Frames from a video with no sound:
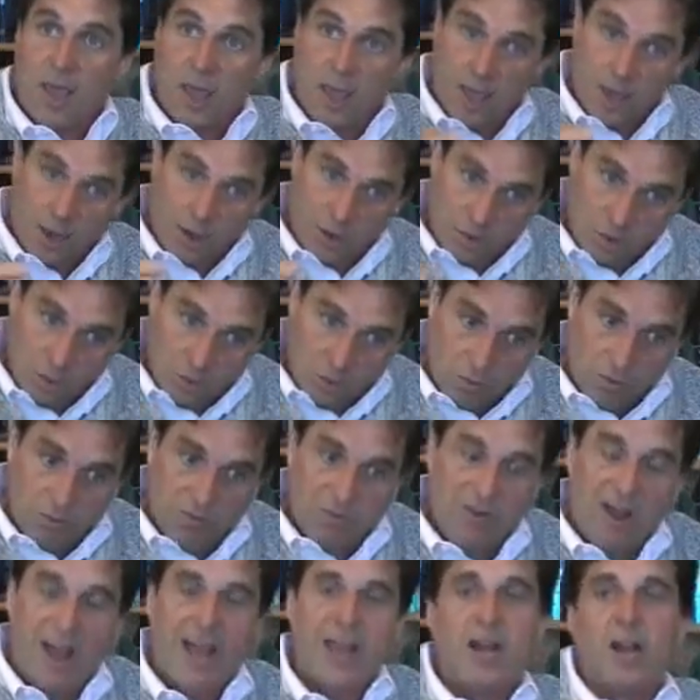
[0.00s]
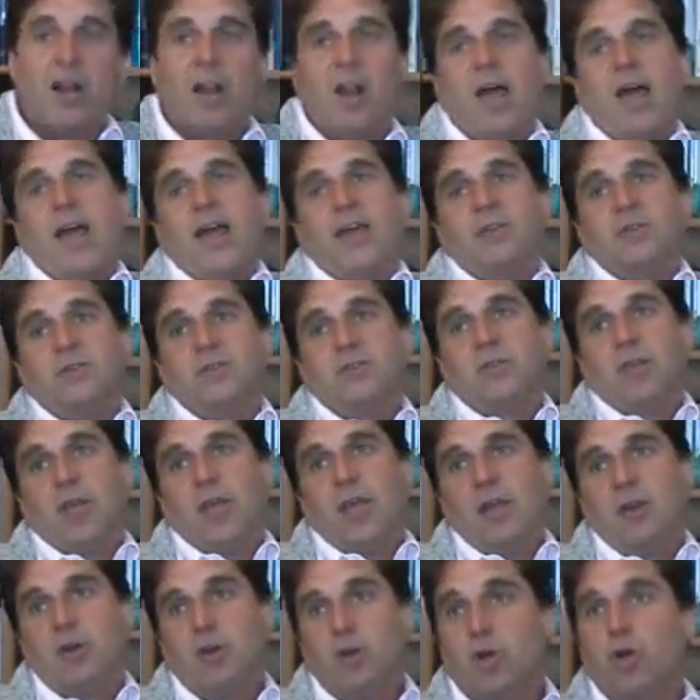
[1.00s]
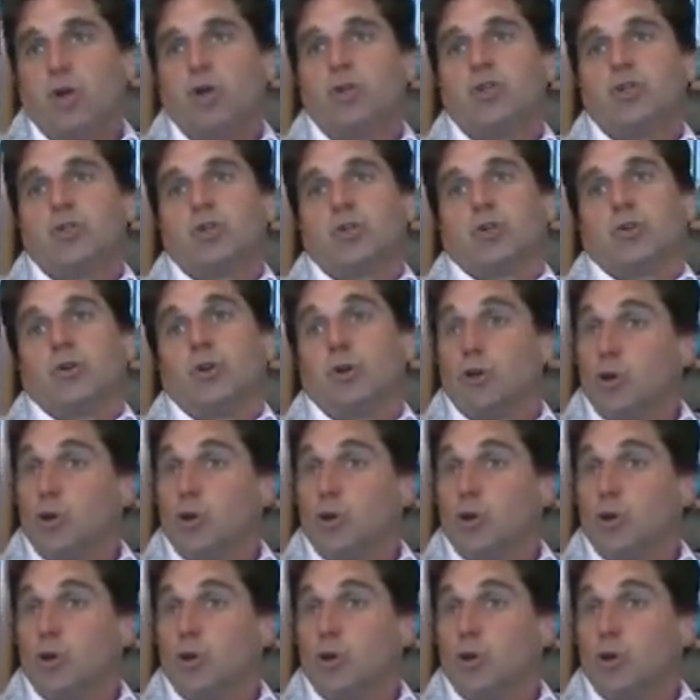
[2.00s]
and revitalized and nurtured